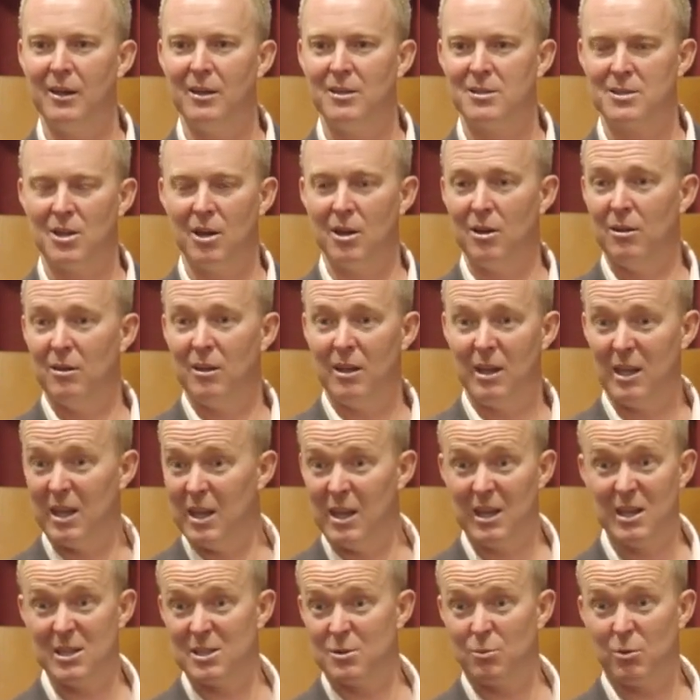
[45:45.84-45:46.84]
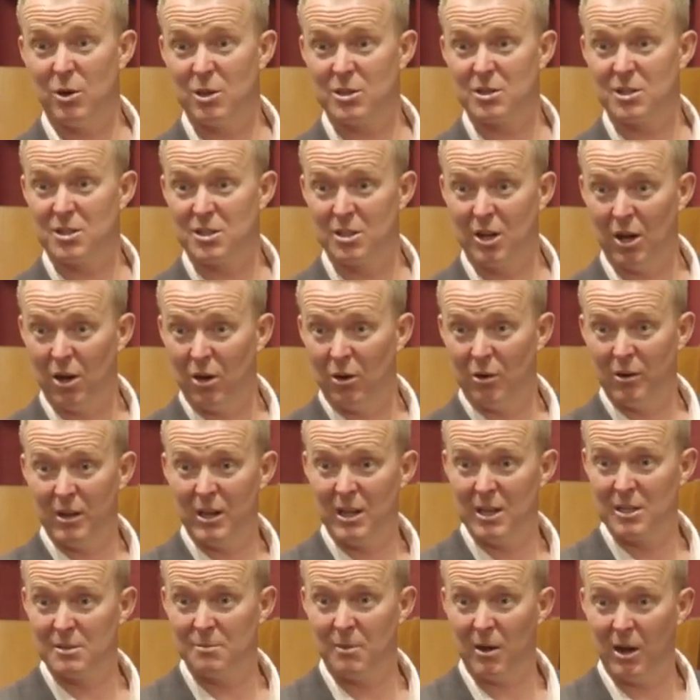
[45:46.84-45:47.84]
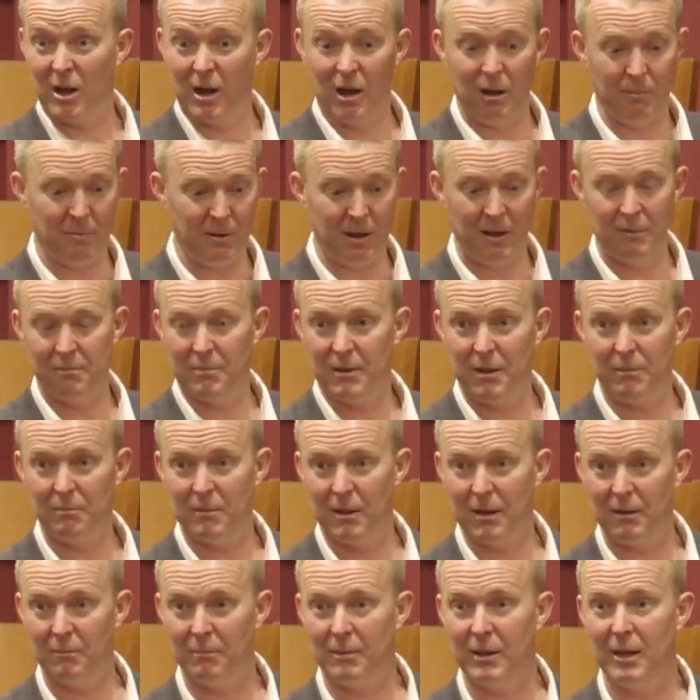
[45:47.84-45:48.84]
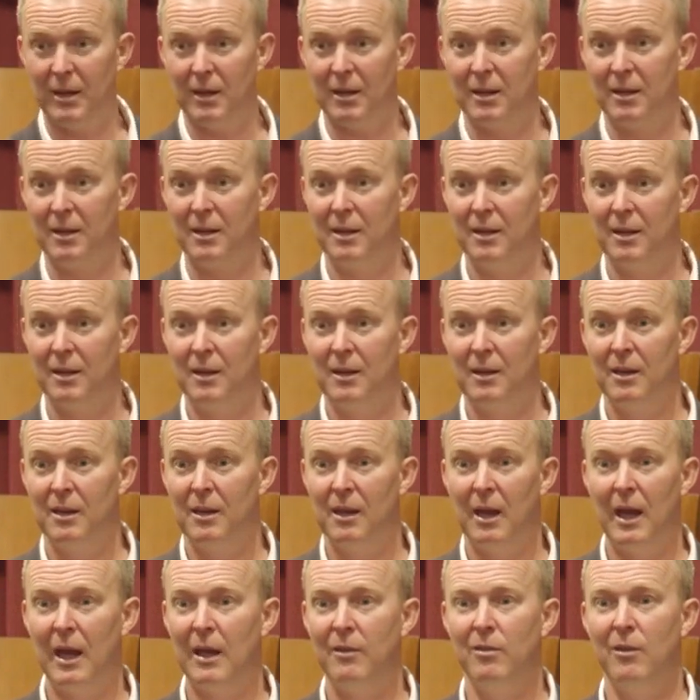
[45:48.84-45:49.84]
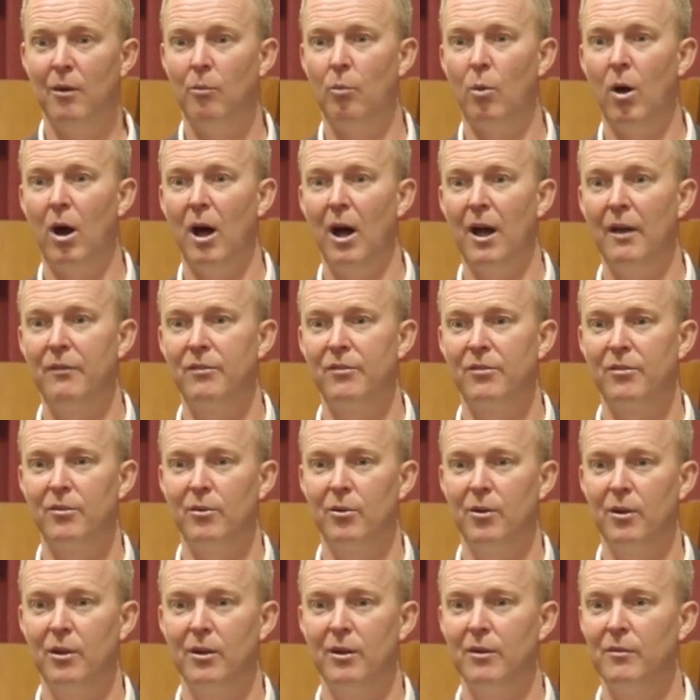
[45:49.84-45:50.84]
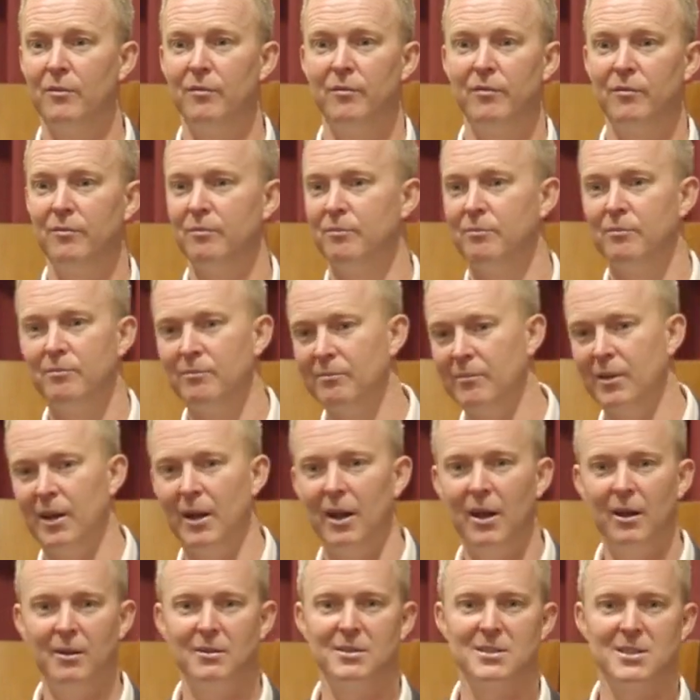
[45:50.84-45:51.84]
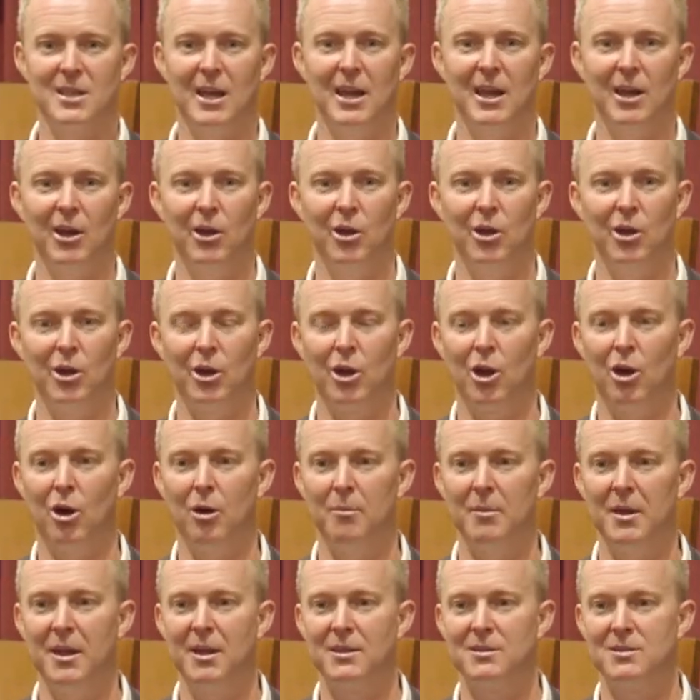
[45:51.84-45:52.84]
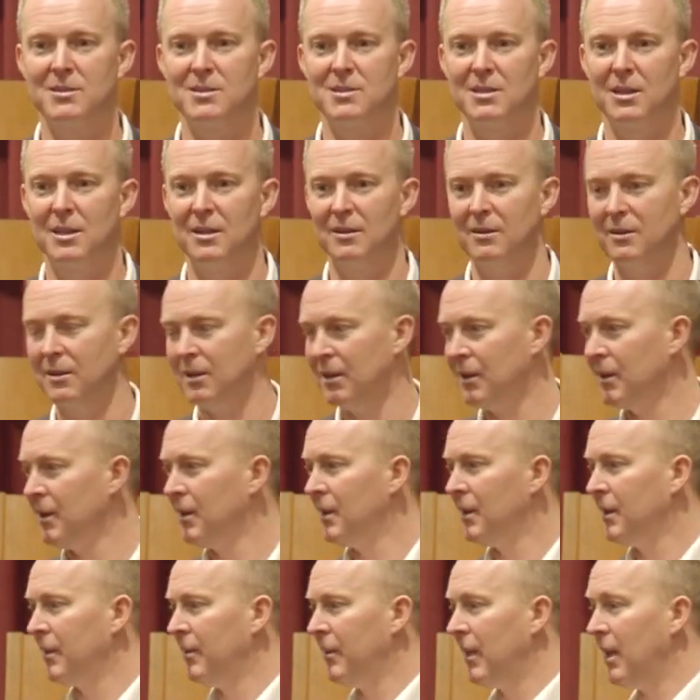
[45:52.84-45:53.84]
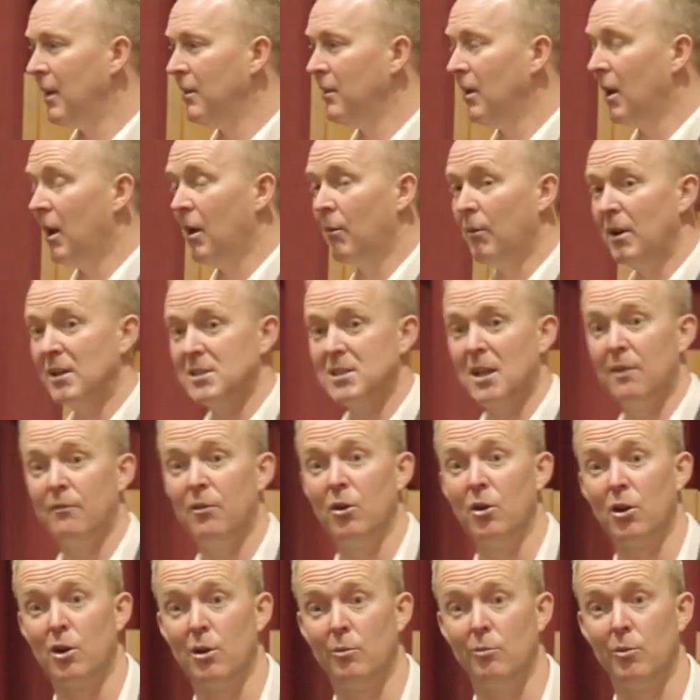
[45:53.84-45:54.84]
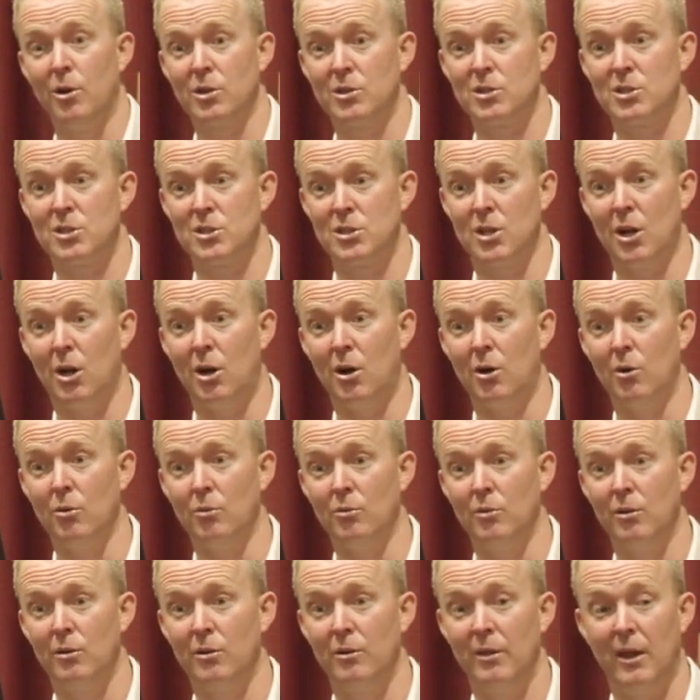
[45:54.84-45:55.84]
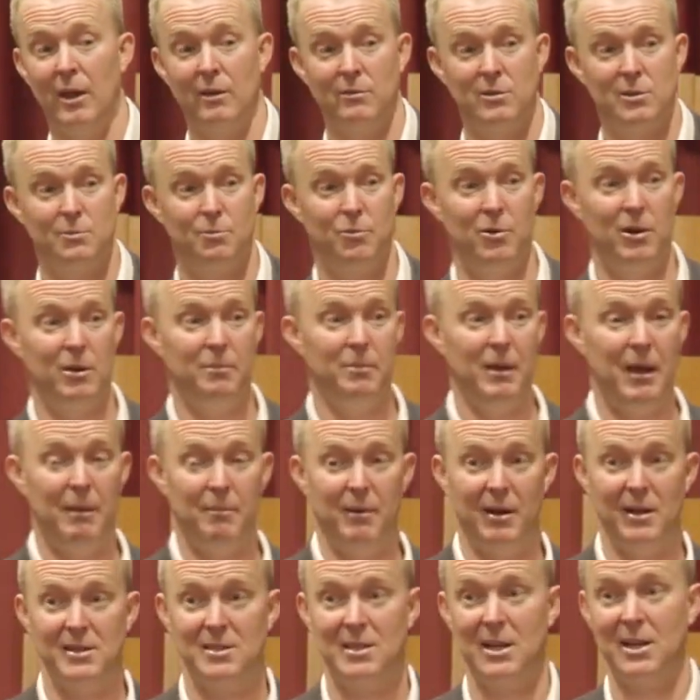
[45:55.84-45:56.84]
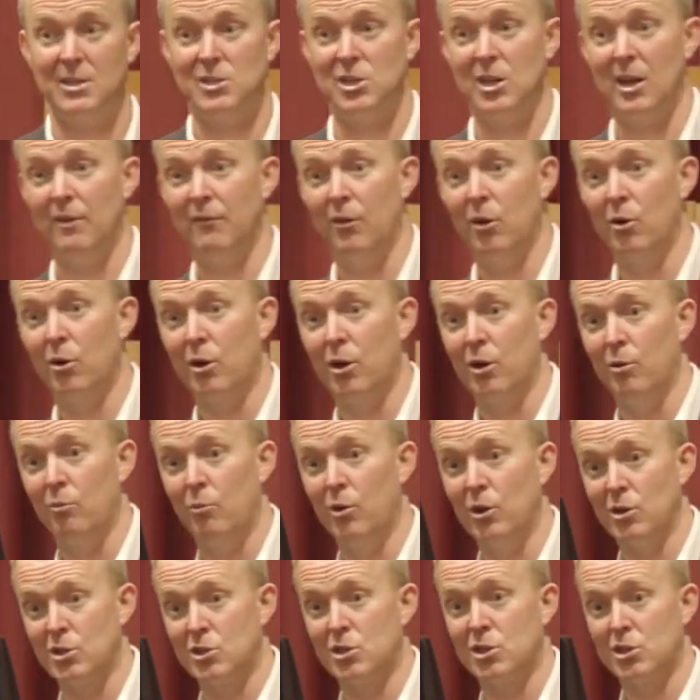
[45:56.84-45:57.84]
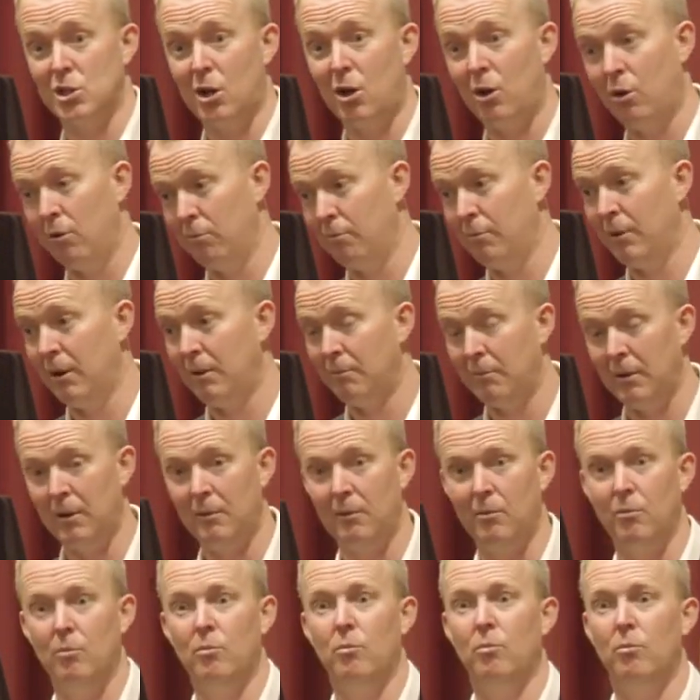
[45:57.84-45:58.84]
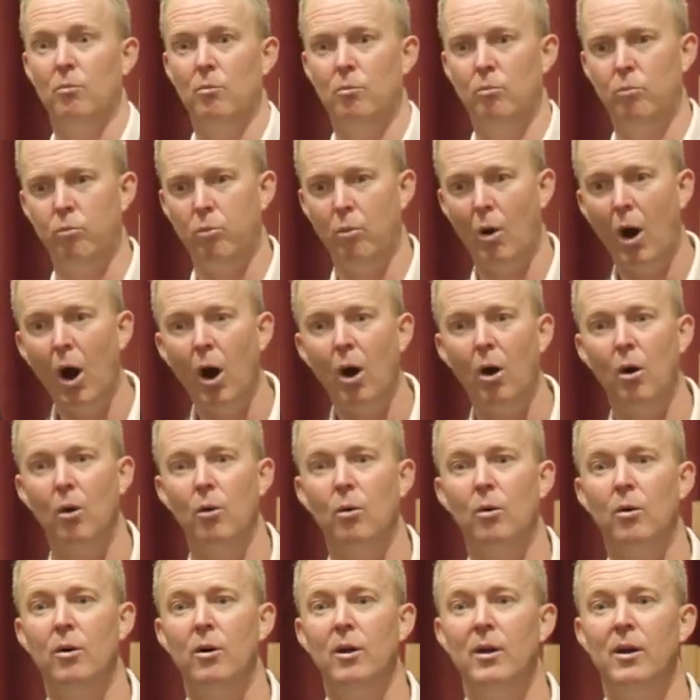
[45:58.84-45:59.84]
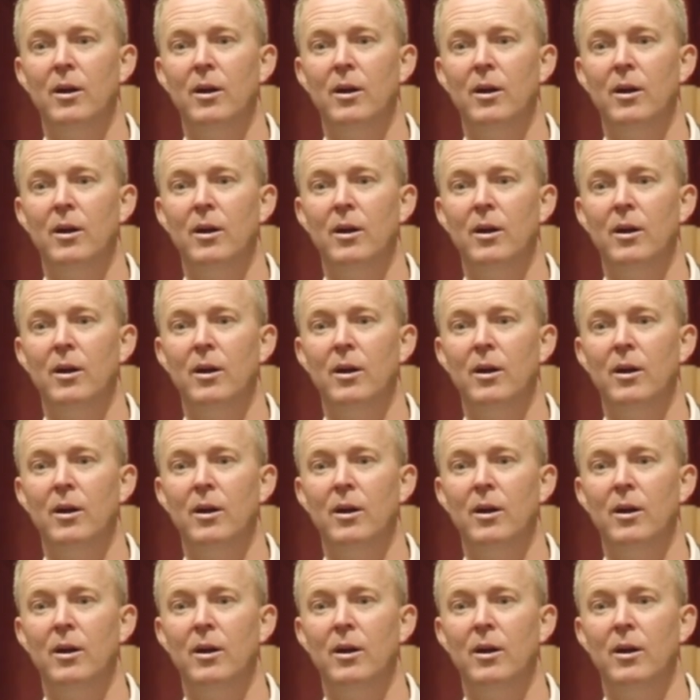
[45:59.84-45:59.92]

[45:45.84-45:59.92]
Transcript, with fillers: So here's what's sold, here's my iPad, bing, bing, bing. And the wife sort of, you know, saying her comments and then you're like, well, let's have a look at what's sold. That was pretty bad, but let's actually have a look at what's sold. Bing, bing, whoa.